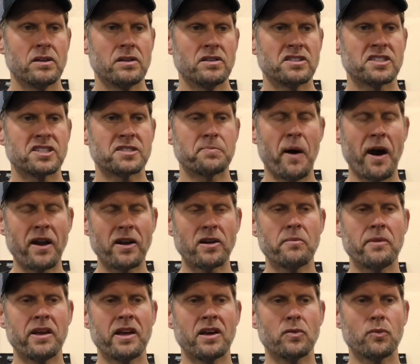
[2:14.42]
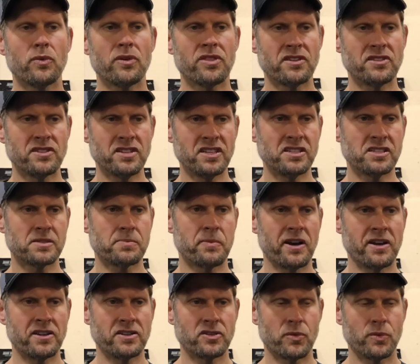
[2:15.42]
Spider-Man with a
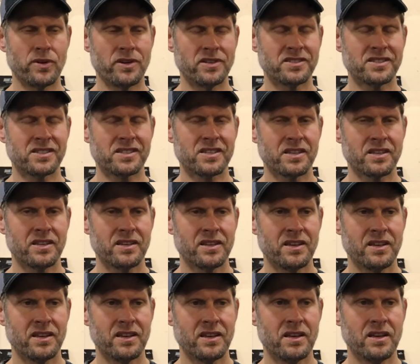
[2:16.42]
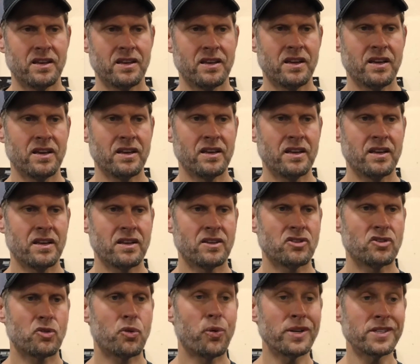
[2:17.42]
T-spine twist,
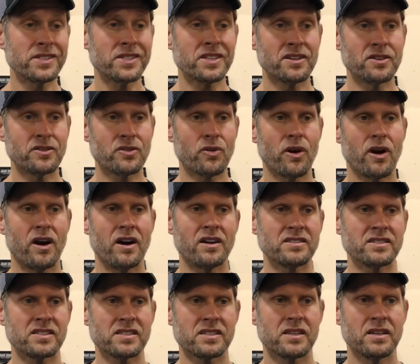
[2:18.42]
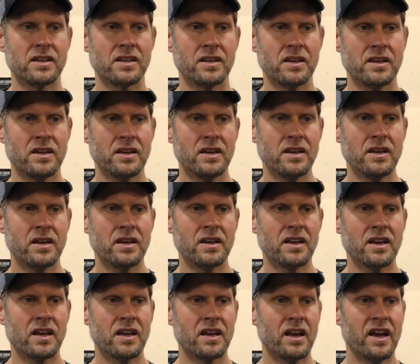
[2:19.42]
twisted cross,
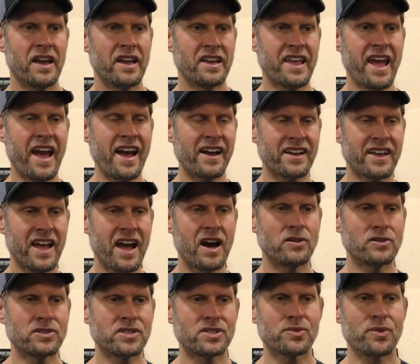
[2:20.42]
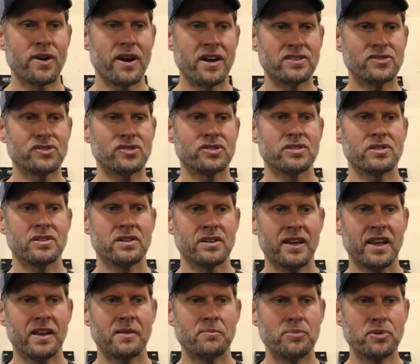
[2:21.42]
a cat-cow stretch,
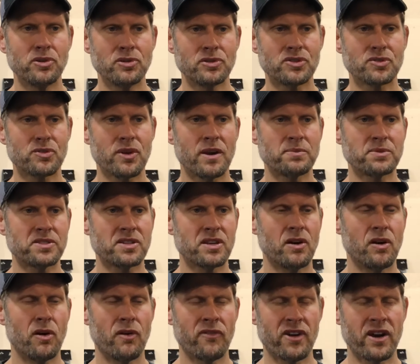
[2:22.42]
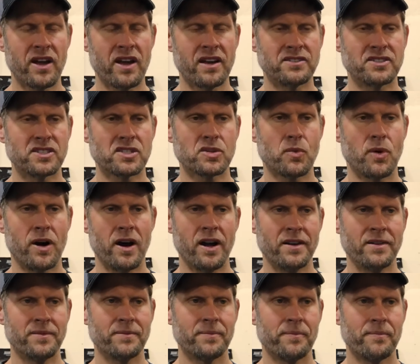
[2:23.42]
and bootstraps to overhead squat.
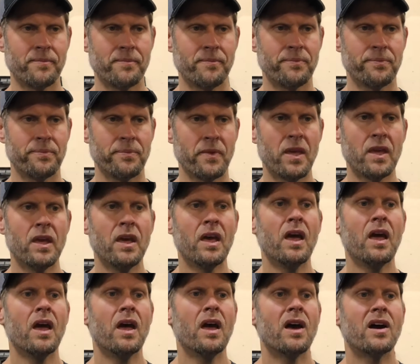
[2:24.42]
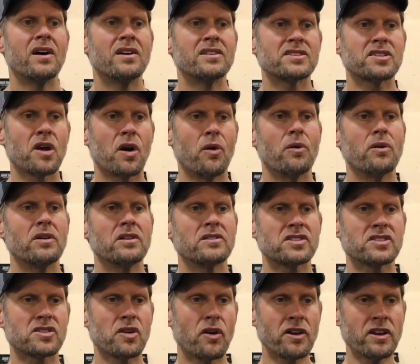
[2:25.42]
So,
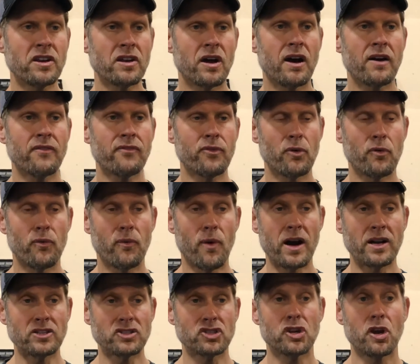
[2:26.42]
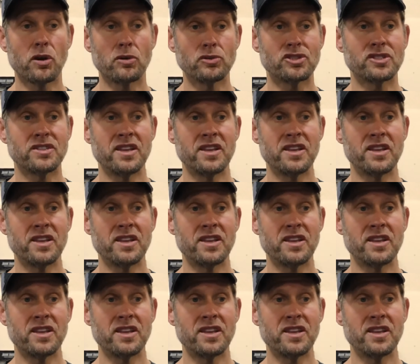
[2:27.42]
starting off, we'll watch Coach